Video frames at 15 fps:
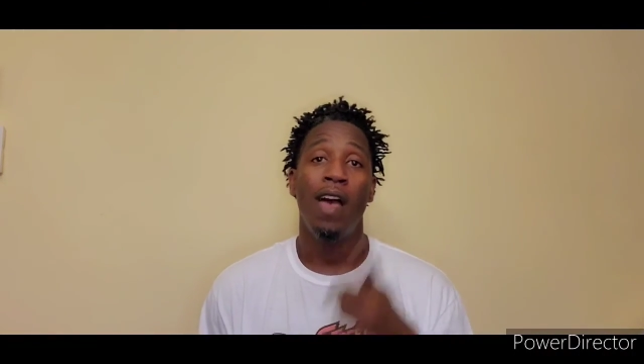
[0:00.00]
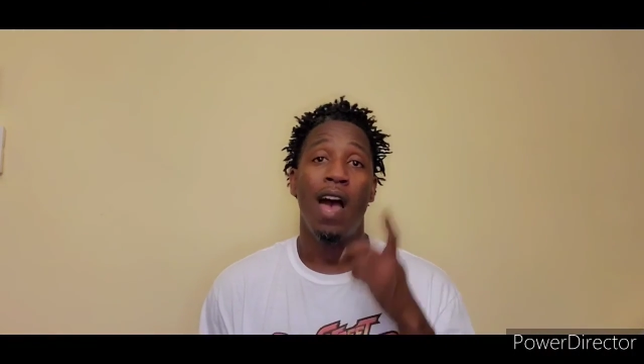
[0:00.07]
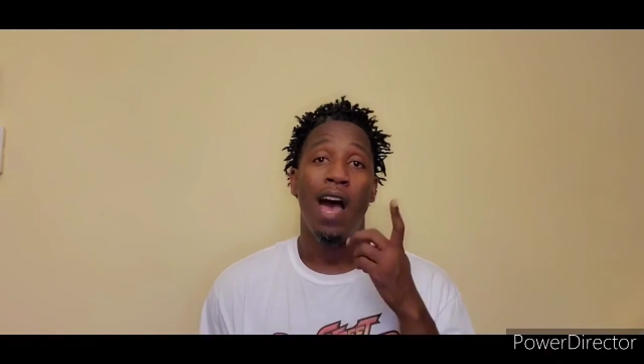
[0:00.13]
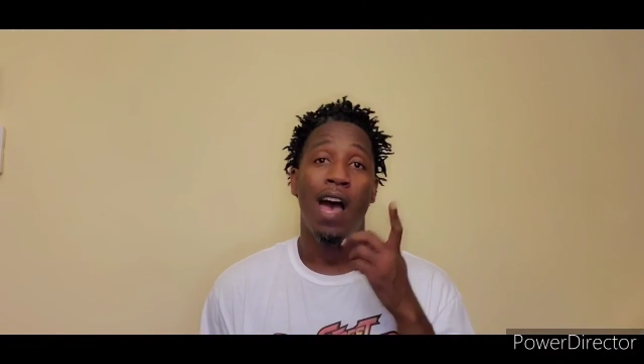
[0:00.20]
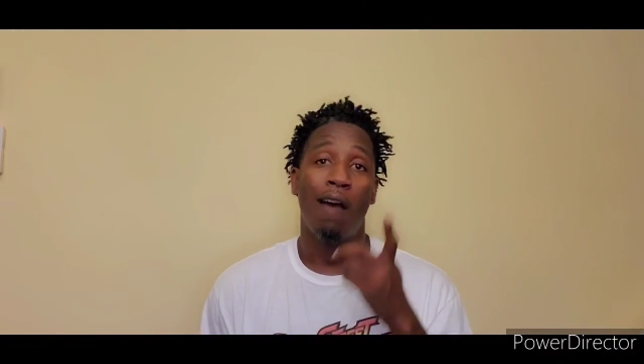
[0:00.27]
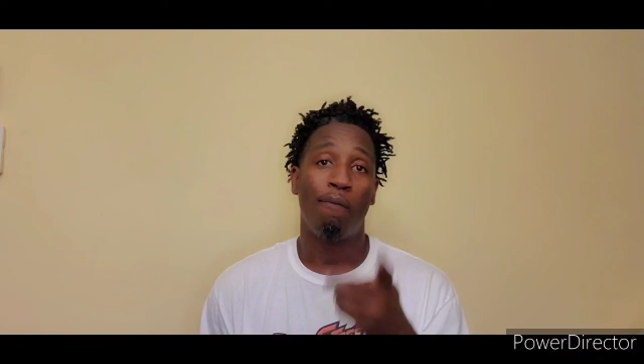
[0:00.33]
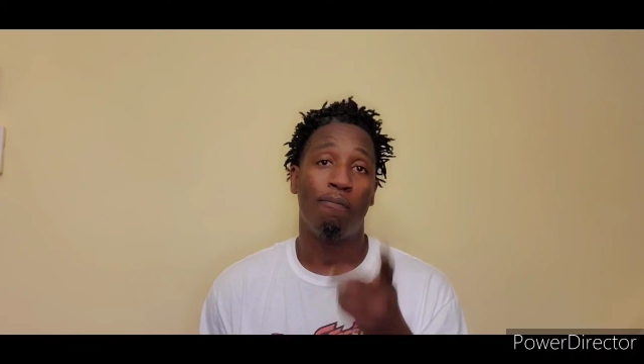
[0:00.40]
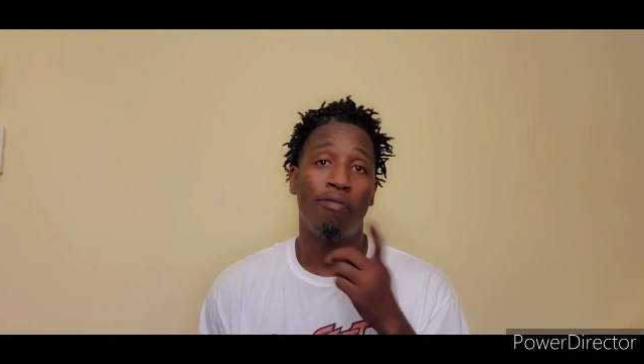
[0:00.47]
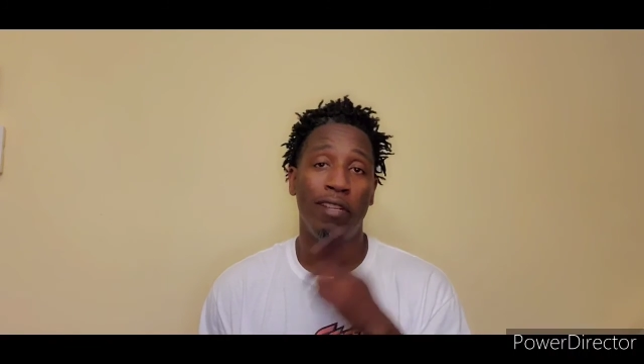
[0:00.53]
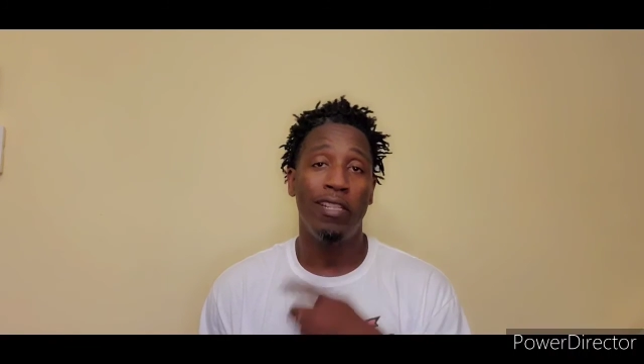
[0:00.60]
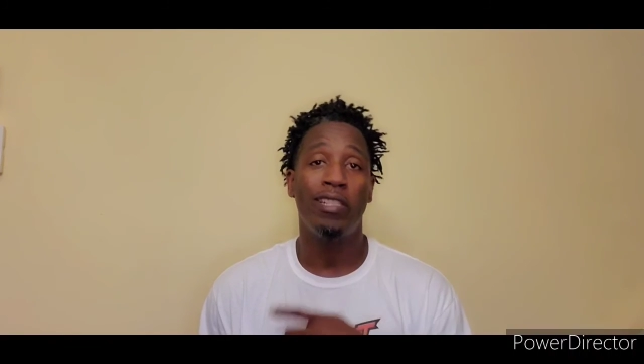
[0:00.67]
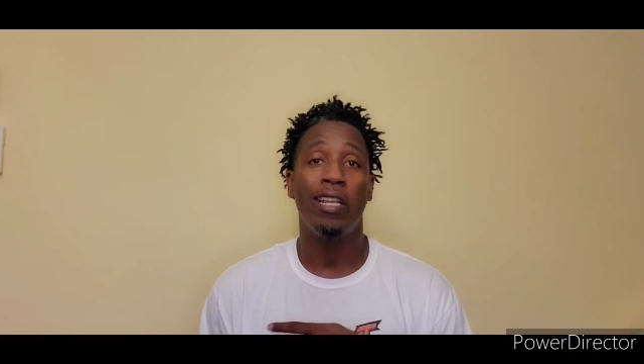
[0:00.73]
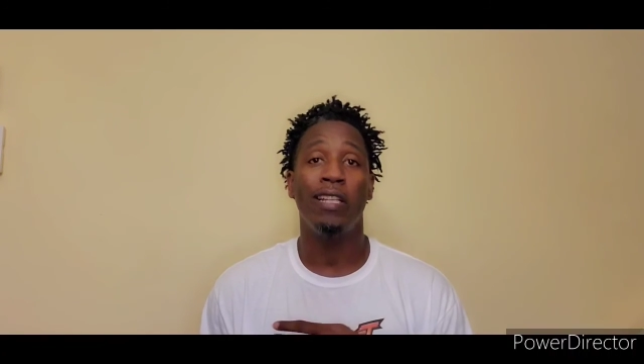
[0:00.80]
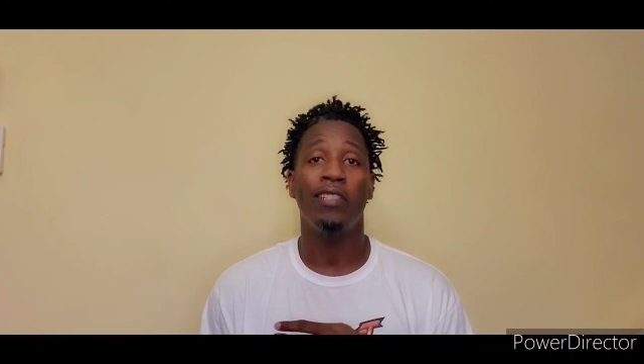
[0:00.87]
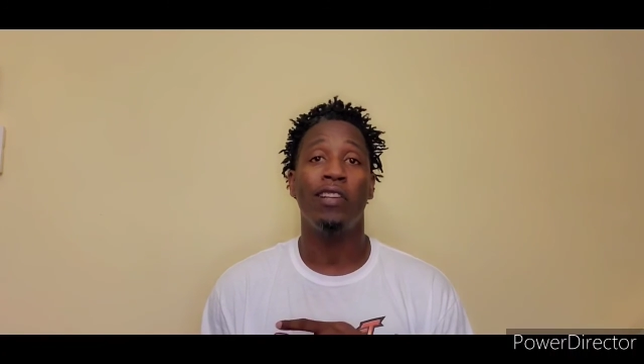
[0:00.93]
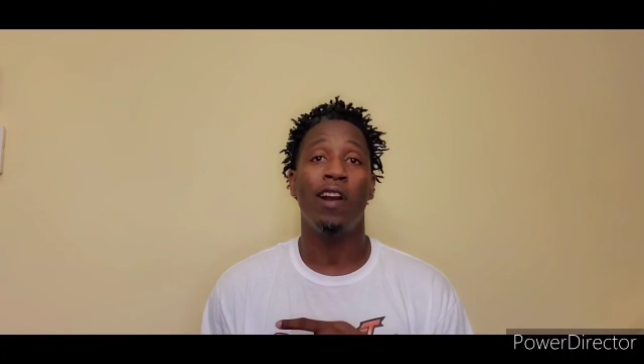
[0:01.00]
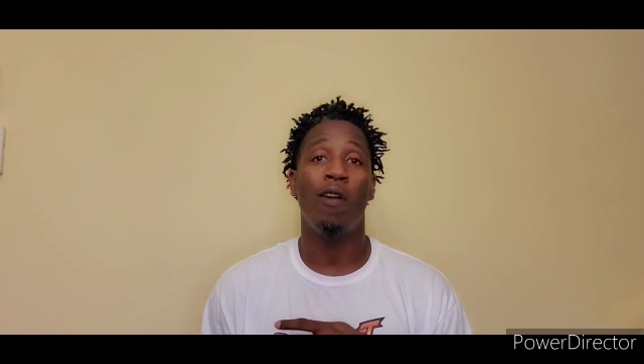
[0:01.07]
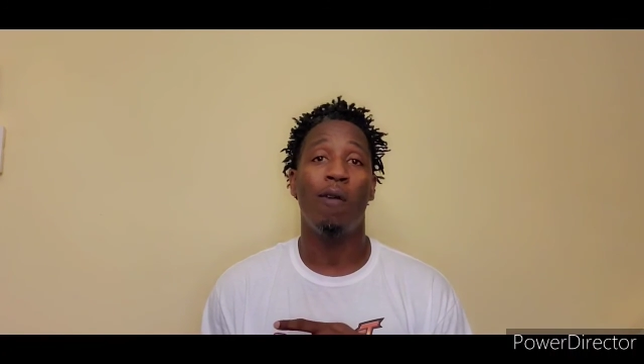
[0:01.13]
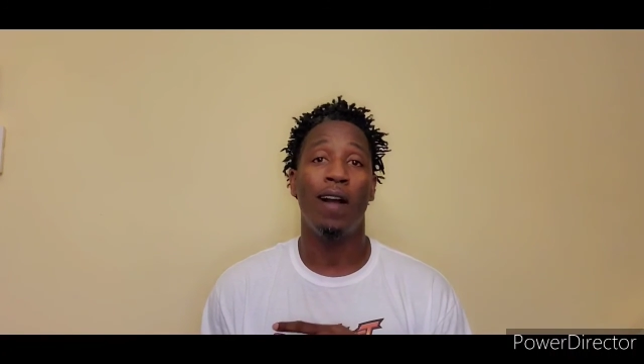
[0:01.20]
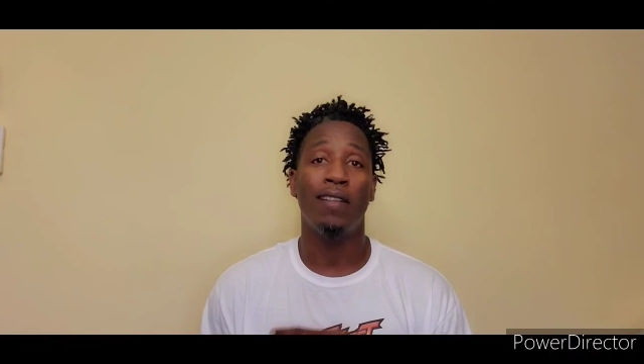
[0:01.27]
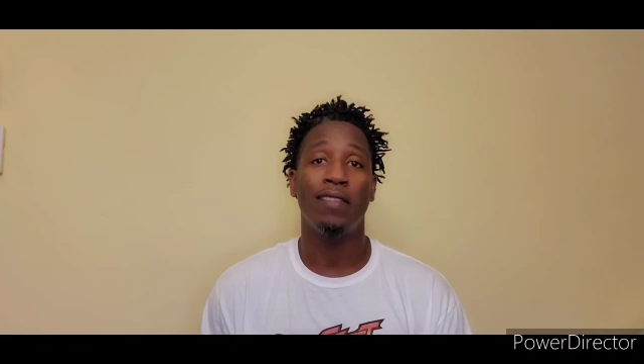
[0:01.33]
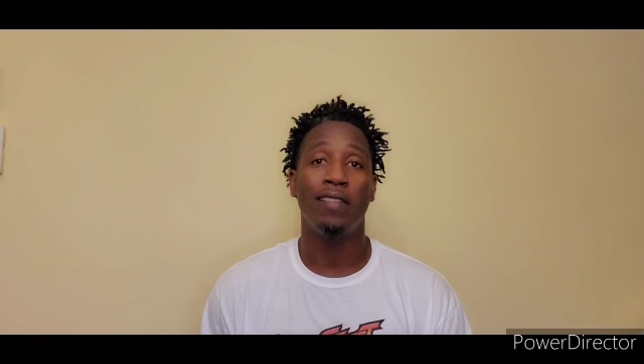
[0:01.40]
I appreciate y'all
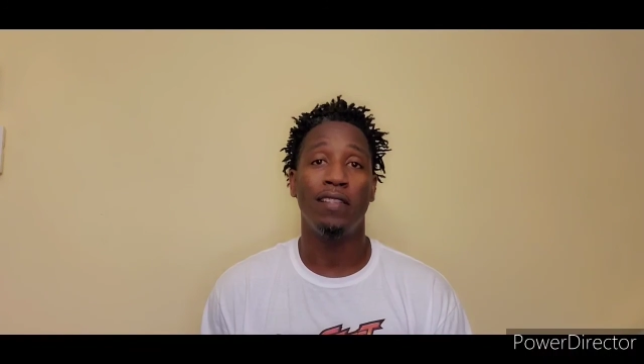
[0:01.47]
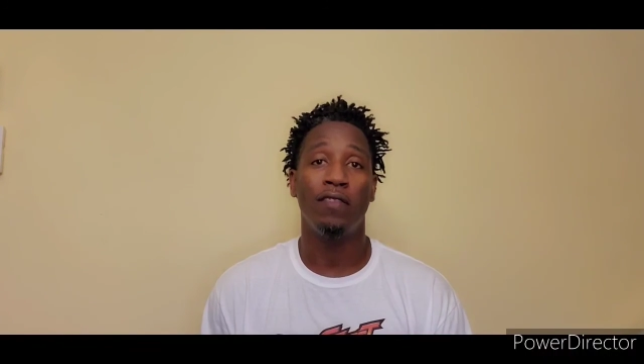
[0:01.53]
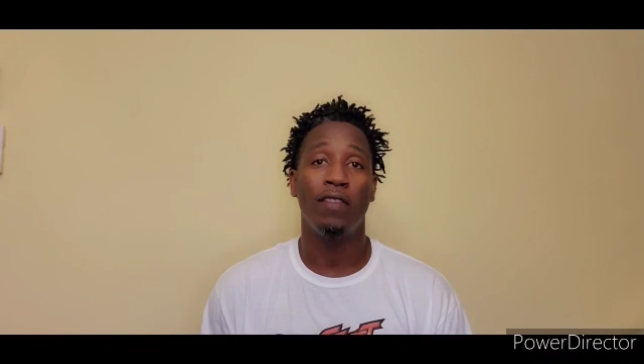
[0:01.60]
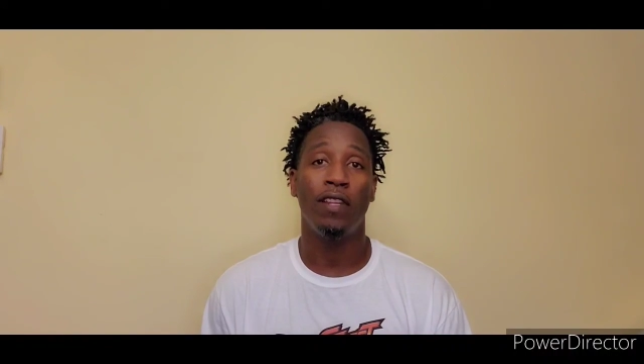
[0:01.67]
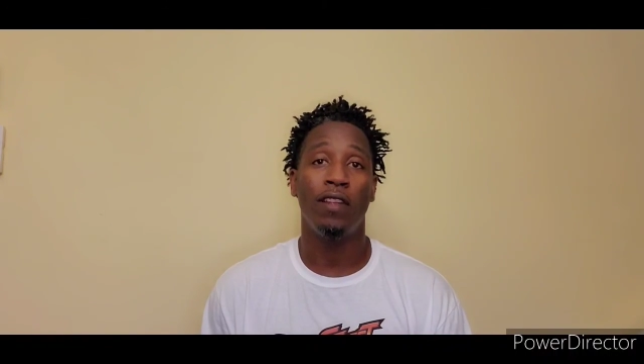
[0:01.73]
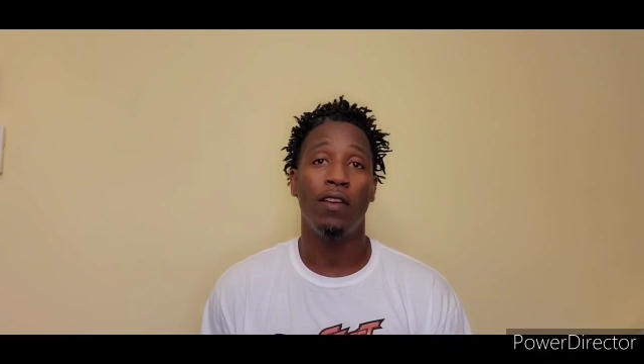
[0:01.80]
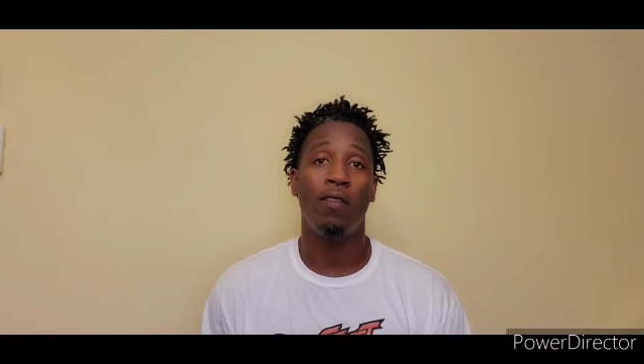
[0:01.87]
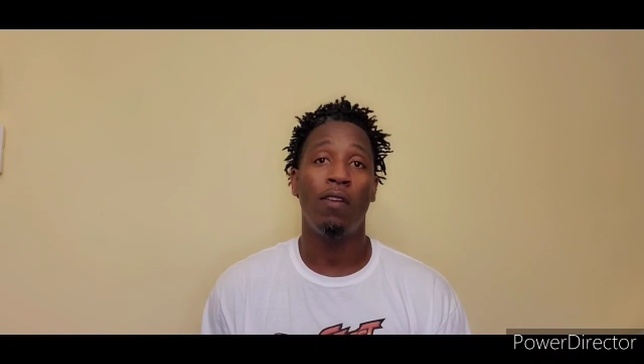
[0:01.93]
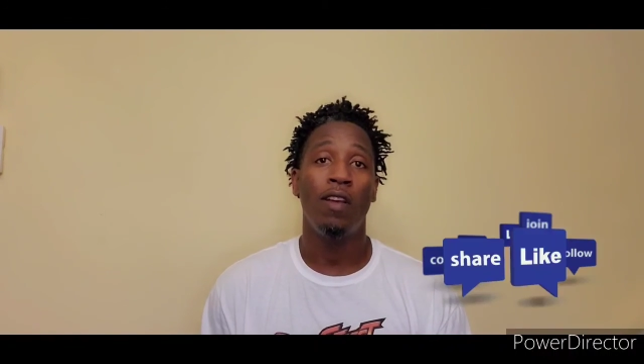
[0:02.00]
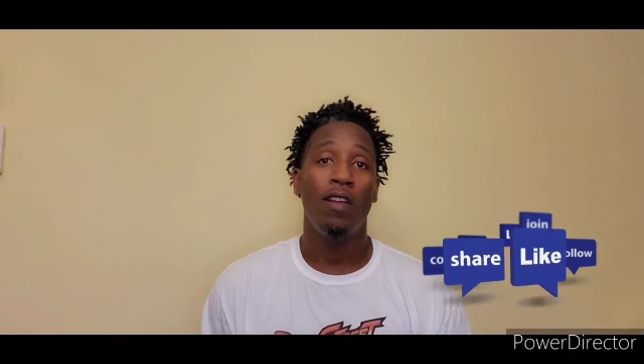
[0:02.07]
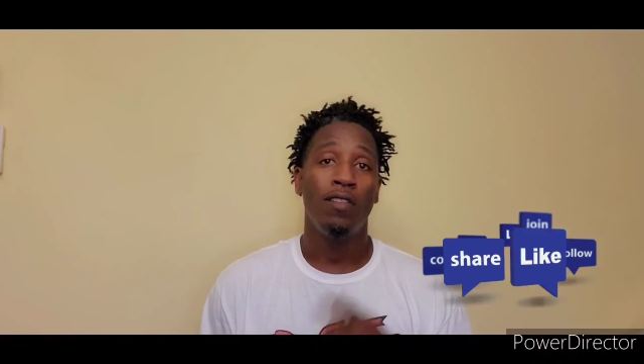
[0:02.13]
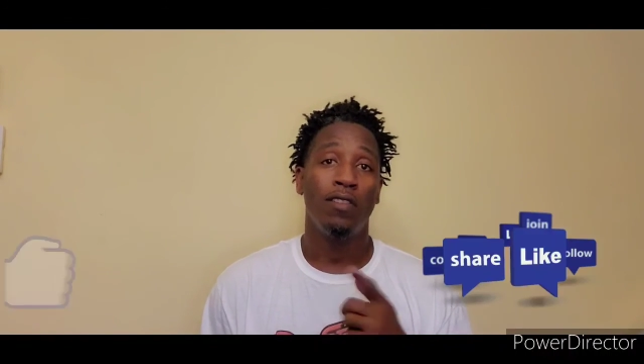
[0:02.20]
watching this video.